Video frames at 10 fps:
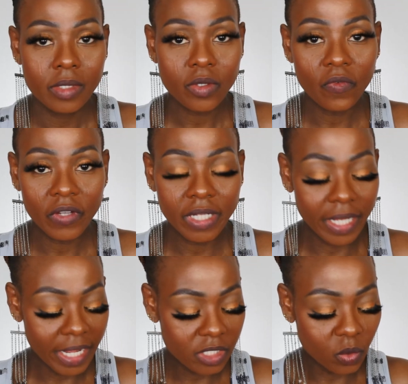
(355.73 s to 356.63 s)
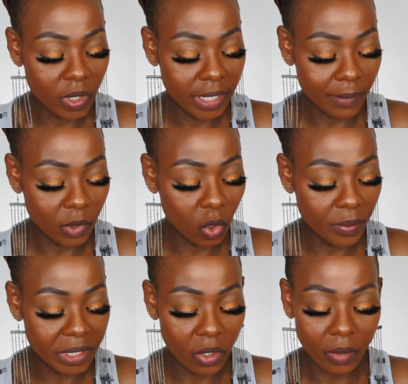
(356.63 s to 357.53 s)
So for the next one, I'm going to
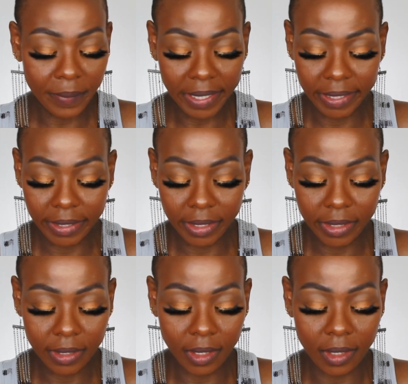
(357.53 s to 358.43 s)
be combining